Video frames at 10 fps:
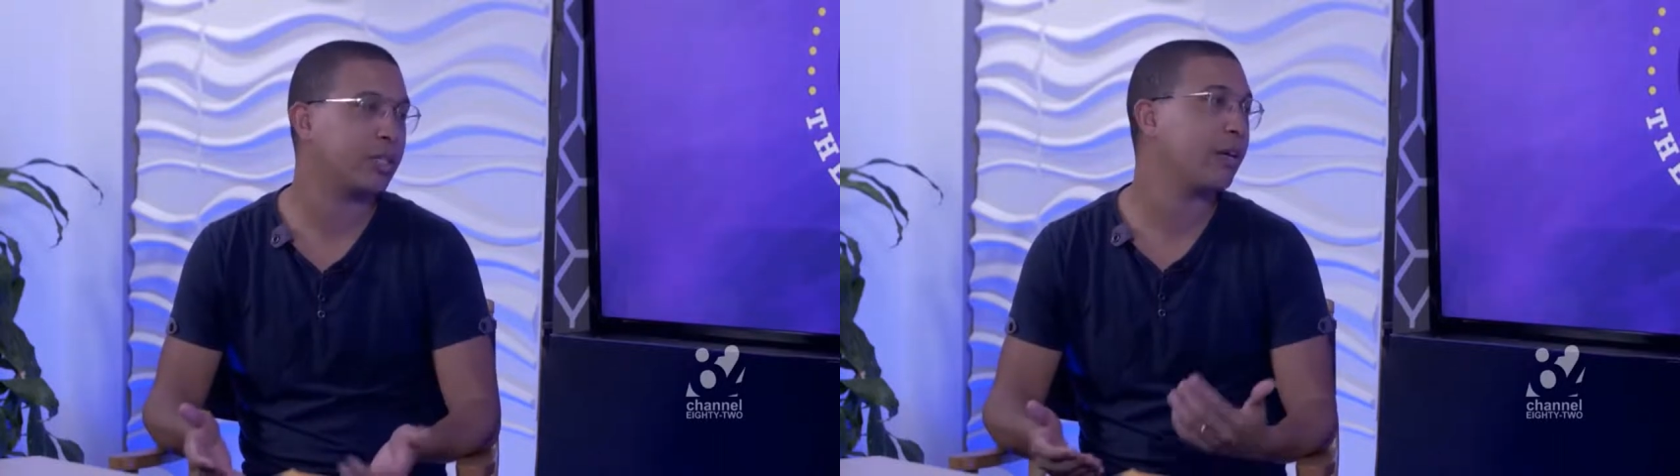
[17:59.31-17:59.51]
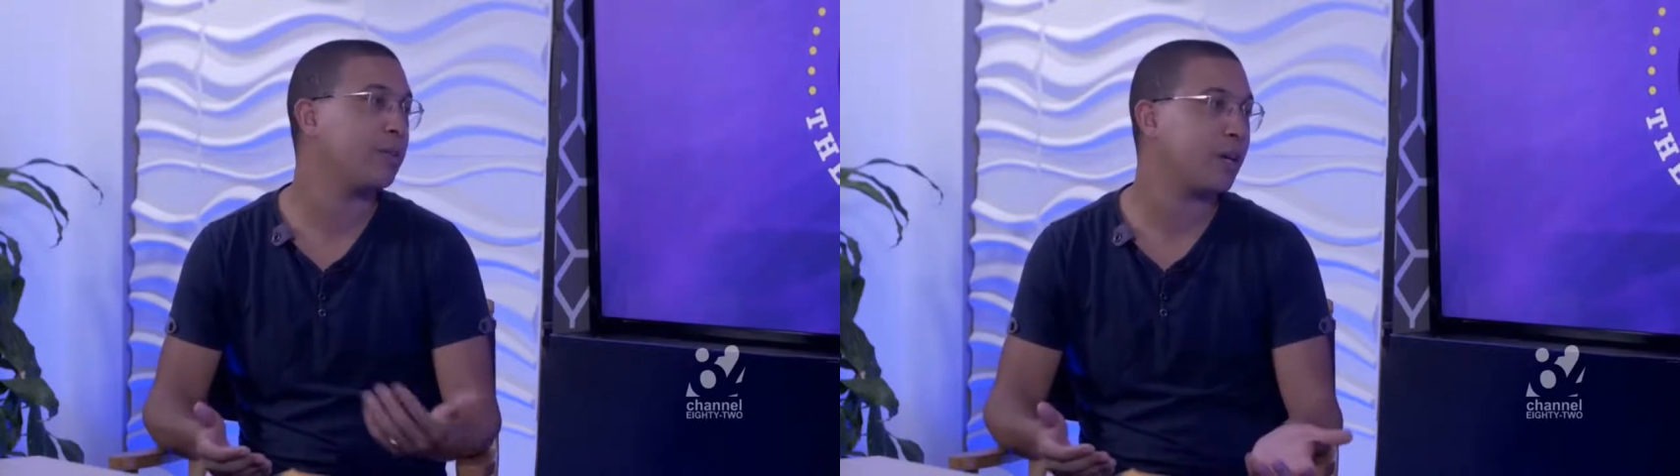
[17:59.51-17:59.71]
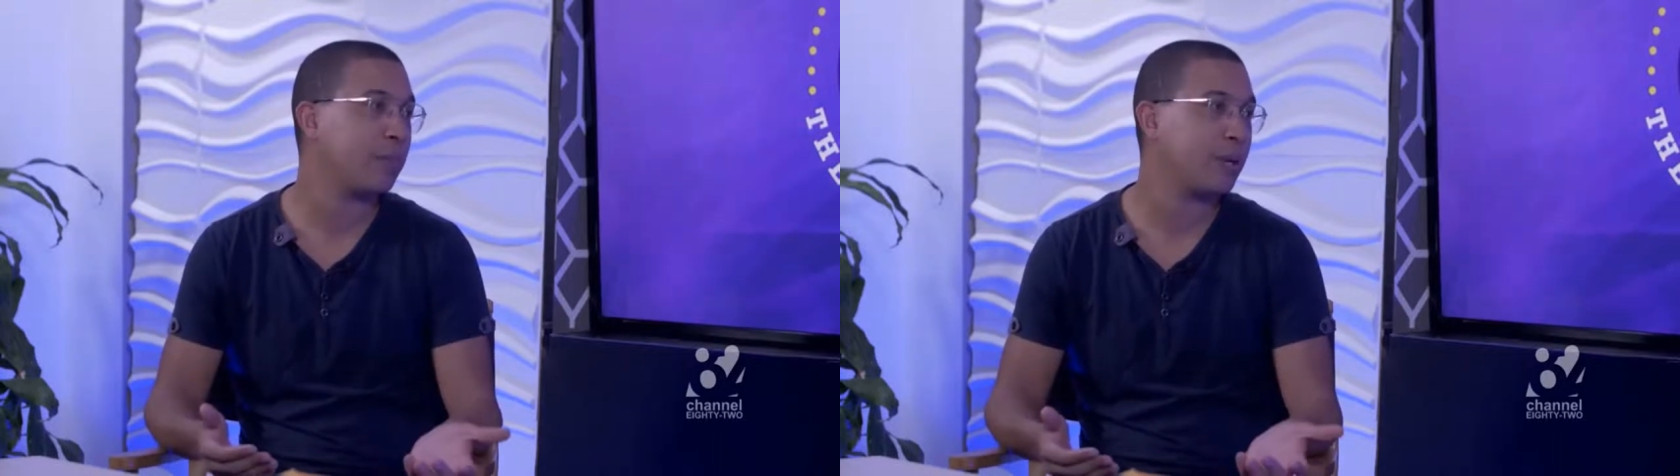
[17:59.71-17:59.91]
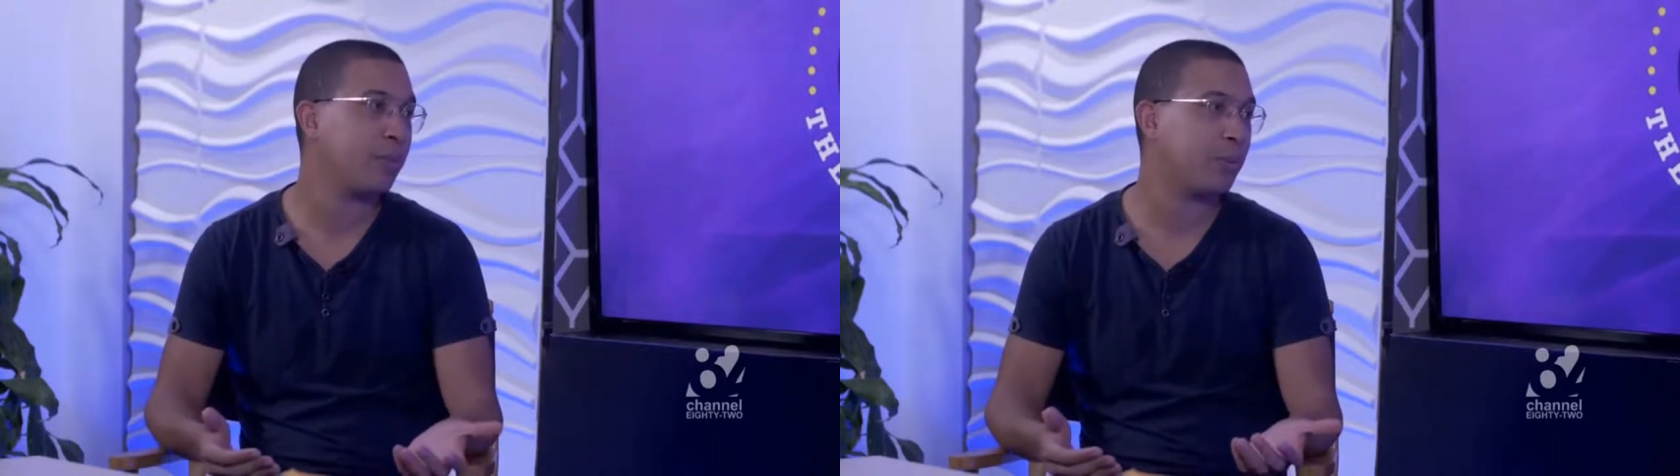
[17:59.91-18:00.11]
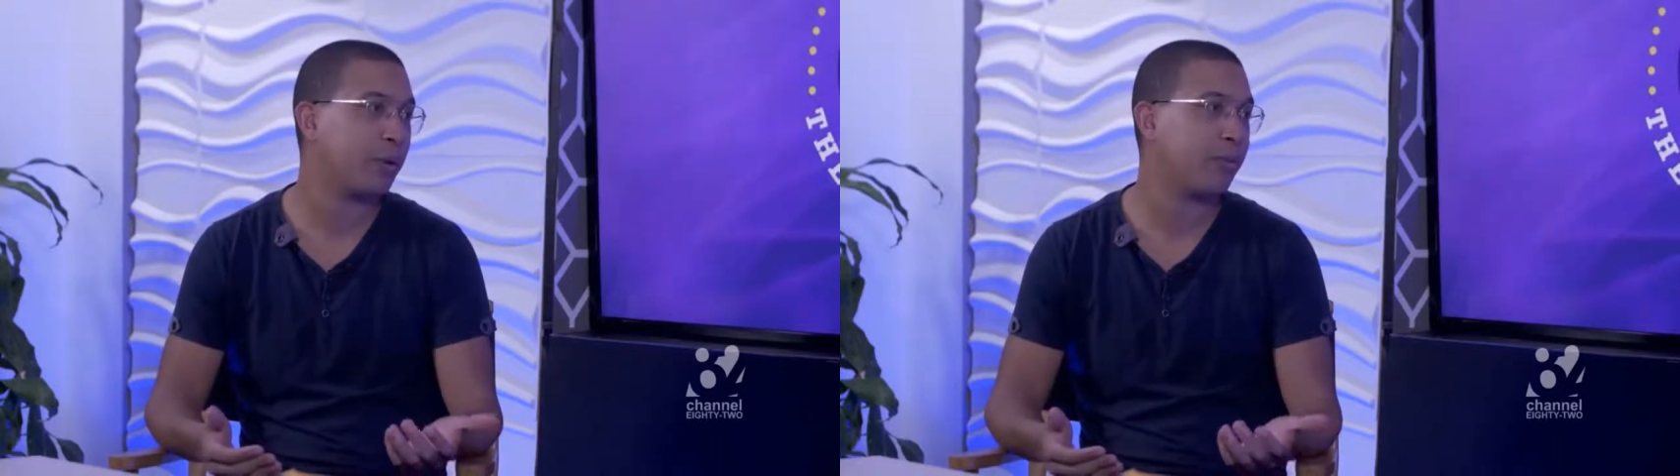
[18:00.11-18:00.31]
I know some
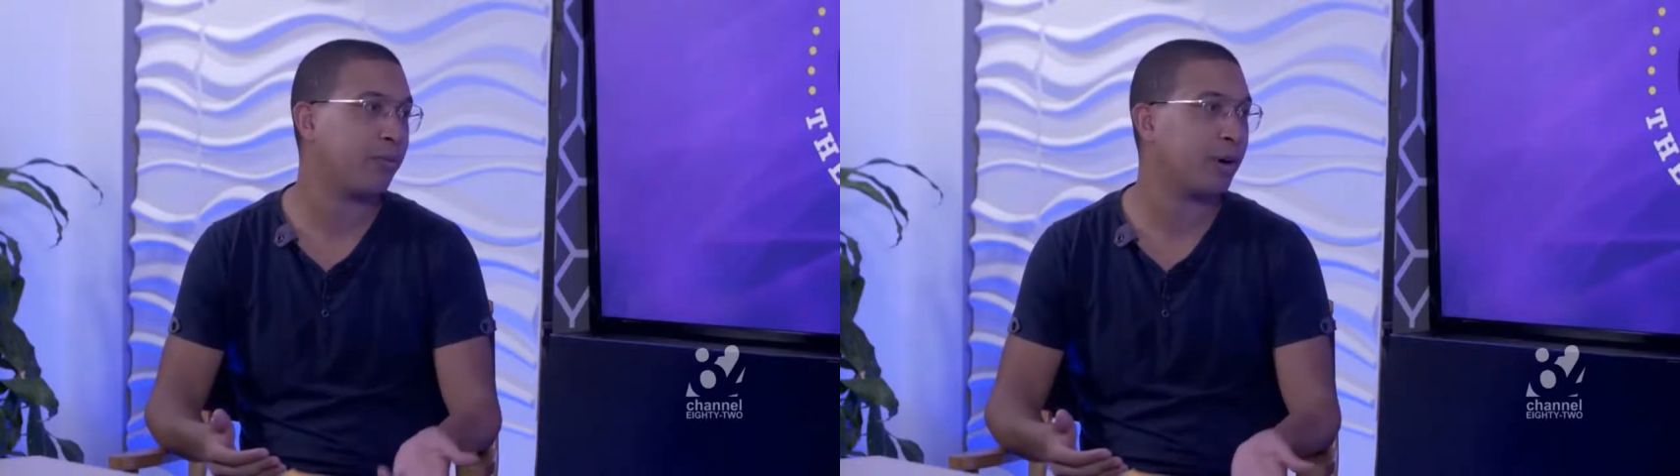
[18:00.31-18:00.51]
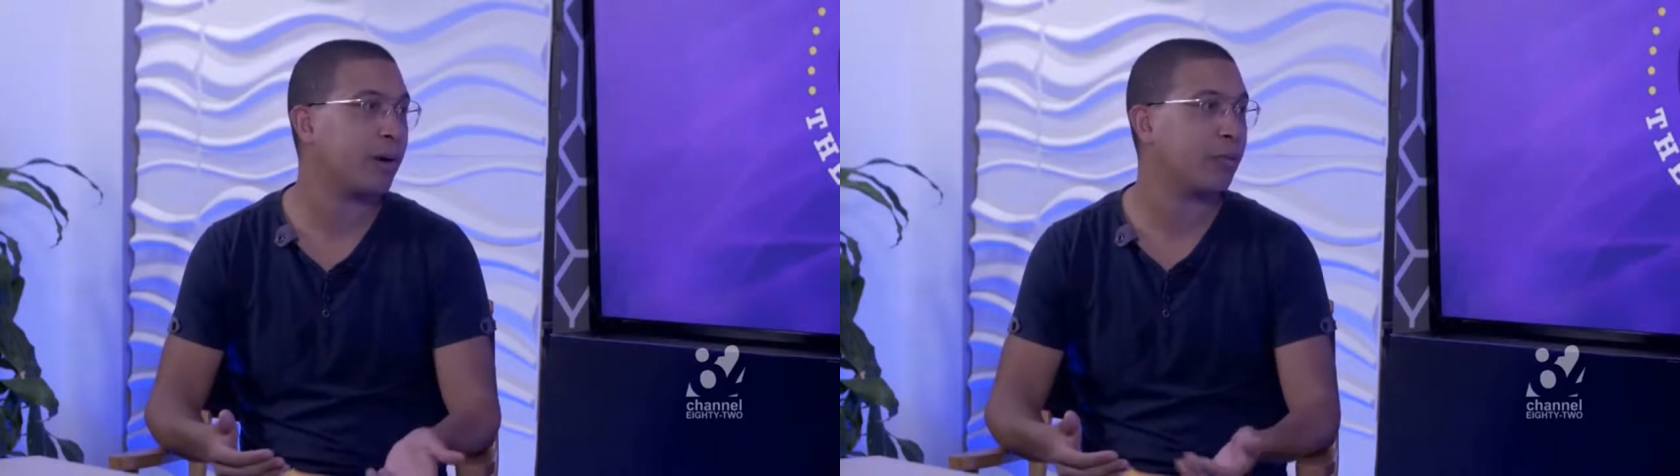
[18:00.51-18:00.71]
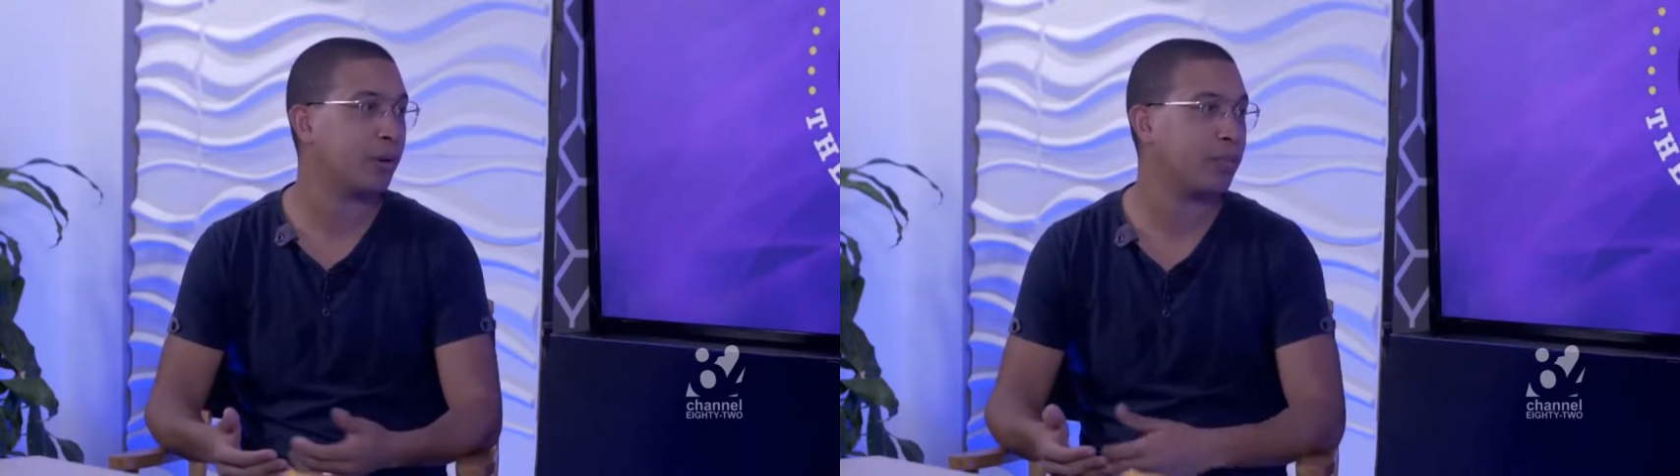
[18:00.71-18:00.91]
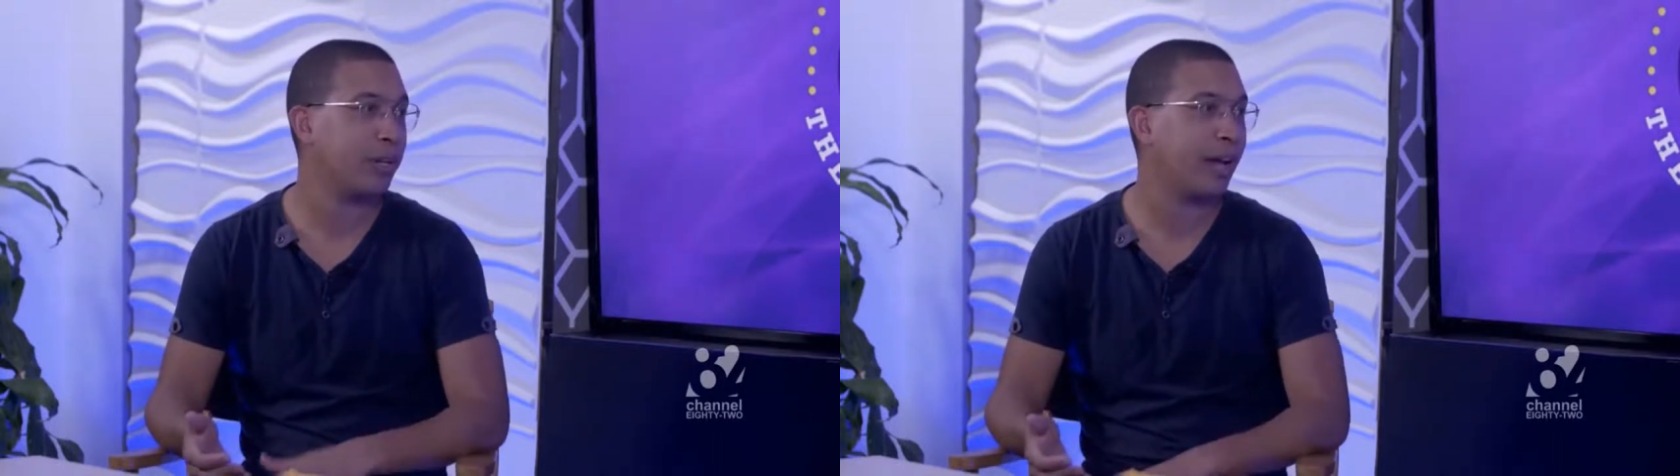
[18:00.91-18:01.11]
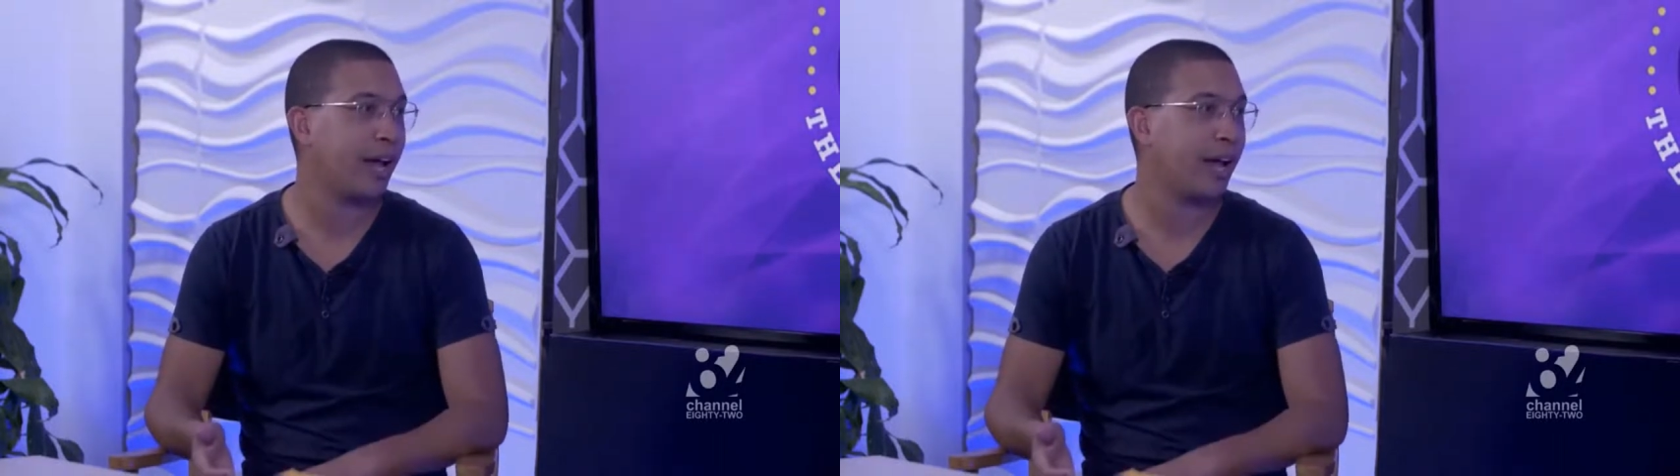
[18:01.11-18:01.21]
people prefer the Bermuda